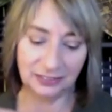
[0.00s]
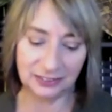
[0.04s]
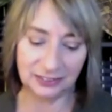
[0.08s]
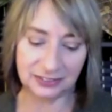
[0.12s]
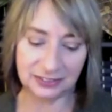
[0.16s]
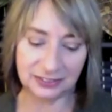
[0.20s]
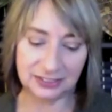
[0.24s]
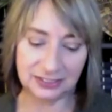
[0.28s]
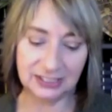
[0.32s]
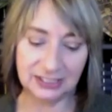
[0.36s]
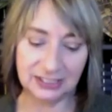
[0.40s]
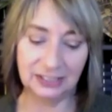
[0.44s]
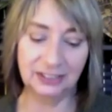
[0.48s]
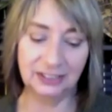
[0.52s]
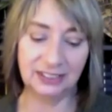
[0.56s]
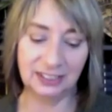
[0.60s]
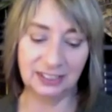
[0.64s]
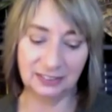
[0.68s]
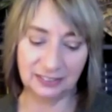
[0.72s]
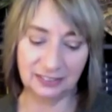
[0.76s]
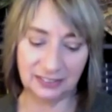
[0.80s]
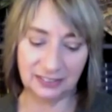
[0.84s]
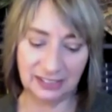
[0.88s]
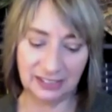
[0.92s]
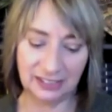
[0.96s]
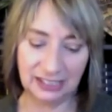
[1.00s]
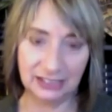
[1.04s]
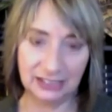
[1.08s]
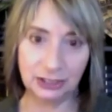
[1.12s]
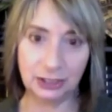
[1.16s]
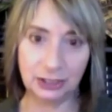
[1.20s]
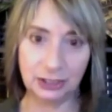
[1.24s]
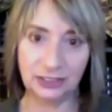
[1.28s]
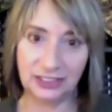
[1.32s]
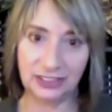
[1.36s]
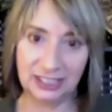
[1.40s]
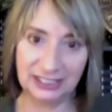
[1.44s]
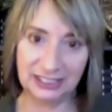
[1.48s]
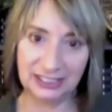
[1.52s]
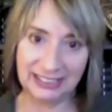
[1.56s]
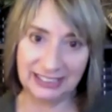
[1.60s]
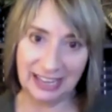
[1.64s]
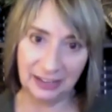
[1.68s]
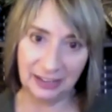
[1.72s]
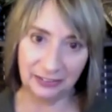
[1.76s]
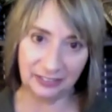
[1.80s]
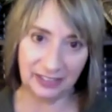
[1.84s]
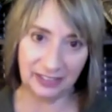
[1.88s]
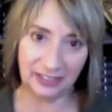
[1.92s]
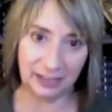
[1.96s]
the stillness, that
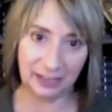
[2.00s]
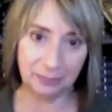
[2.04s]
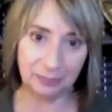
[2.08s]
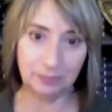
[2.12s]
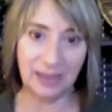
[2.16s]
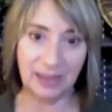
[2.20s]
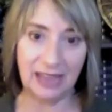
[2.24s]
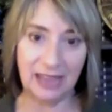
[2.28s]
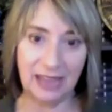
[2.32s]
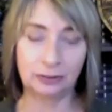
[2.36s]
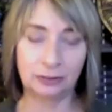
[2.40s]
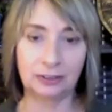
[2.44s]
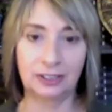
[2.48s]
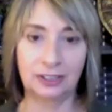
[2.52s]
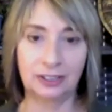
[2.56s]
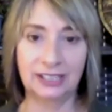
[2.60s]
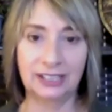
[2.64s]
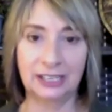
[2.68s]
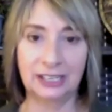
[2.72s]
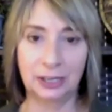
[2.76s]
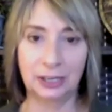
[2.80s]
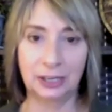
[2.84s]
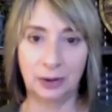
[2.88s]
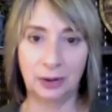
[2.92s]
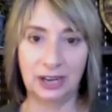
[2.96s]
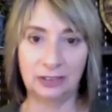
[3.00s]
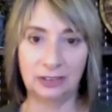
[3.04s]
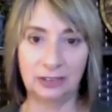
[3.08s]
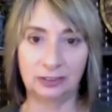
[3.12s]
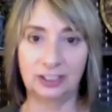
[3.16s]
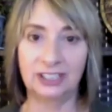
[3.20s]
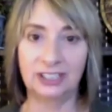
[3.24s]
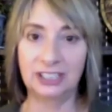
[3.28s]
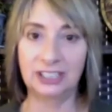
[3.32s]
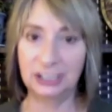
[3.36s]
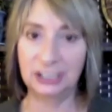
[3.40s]
allows that magical integration,